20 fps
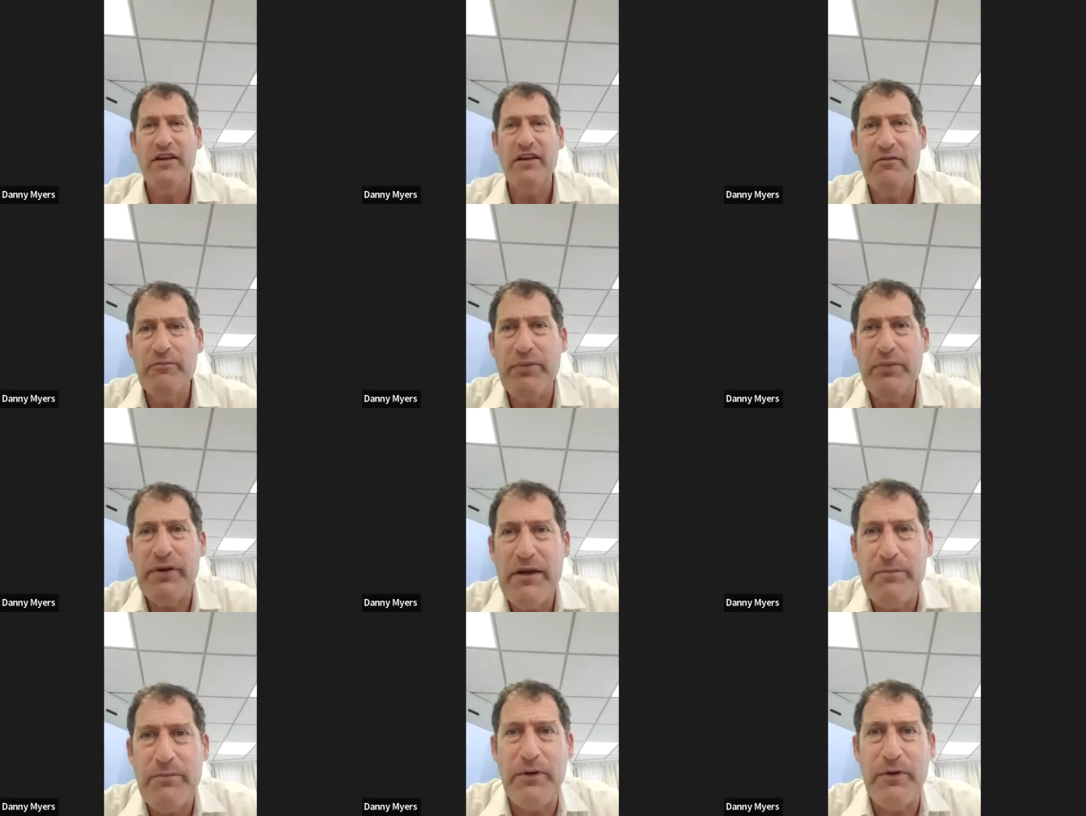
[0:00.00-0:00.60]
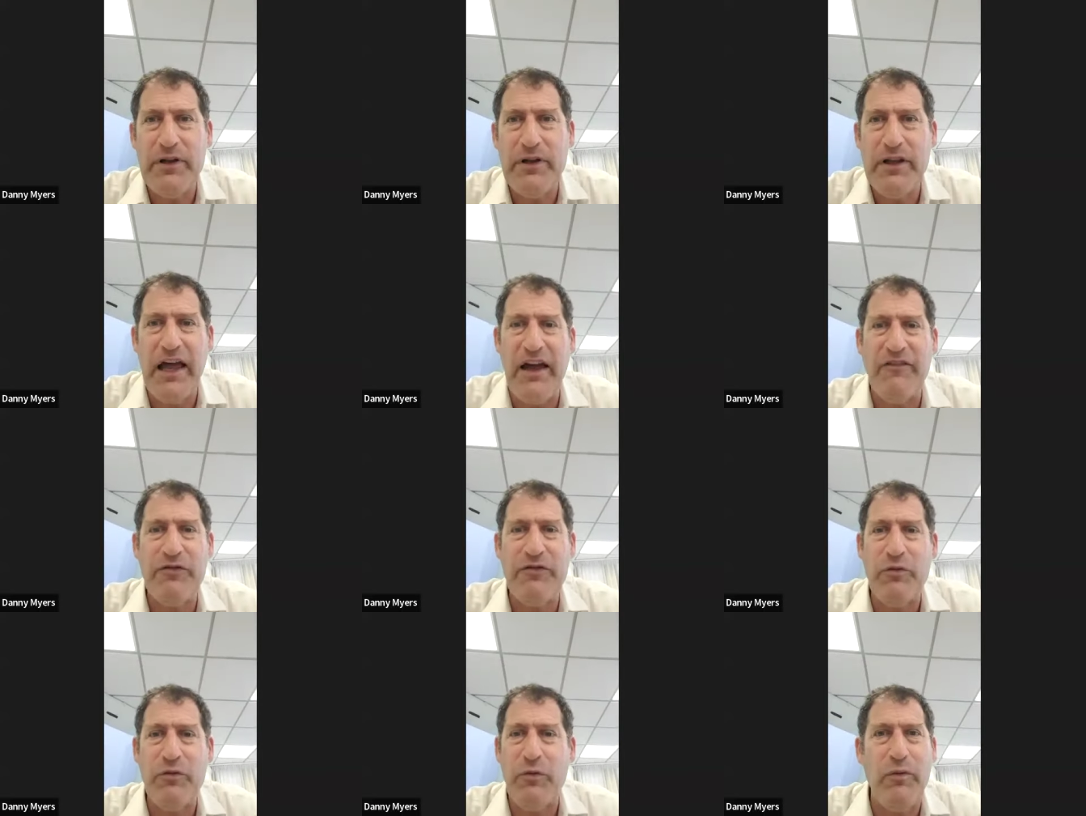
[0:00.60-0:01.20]
people
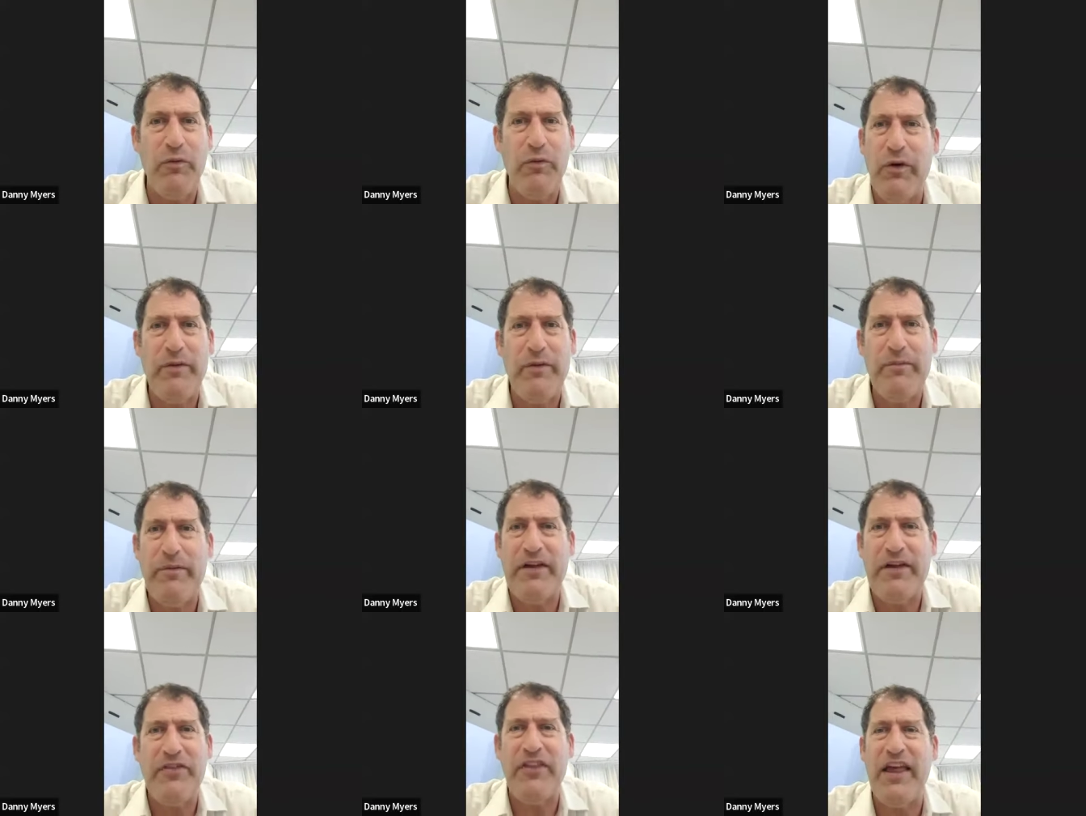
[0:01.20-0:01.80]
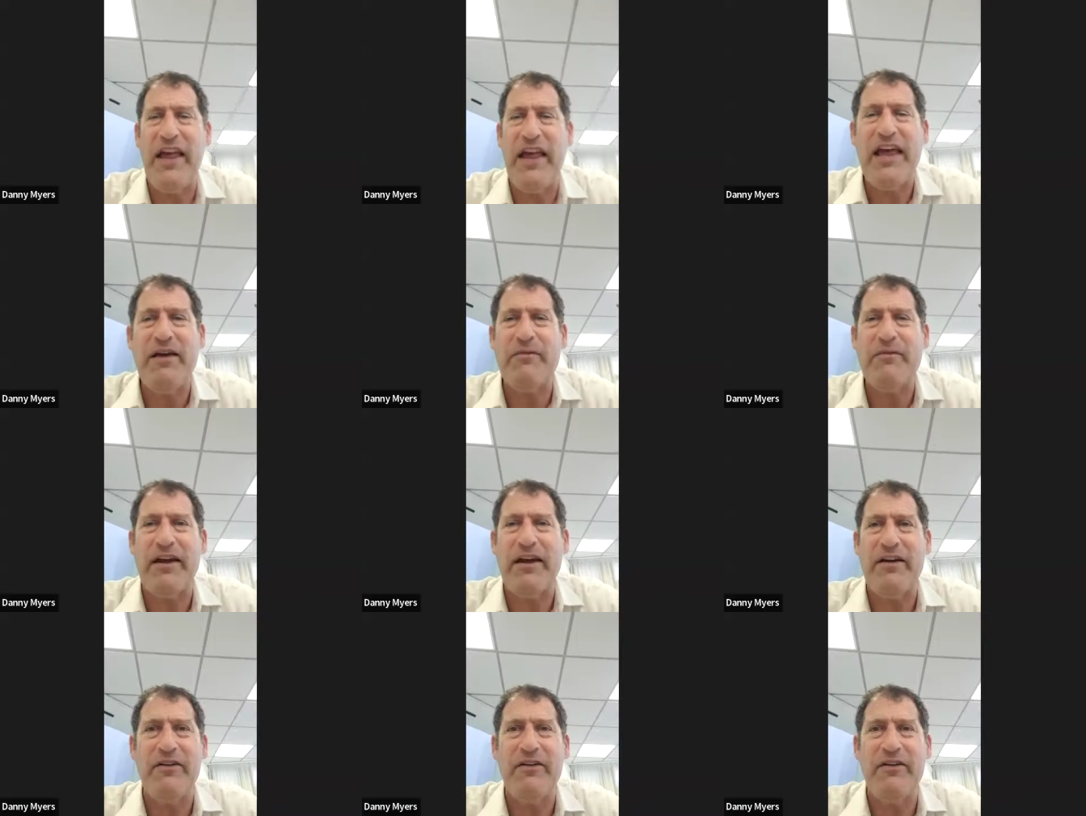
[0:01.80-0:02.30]
left. What about them?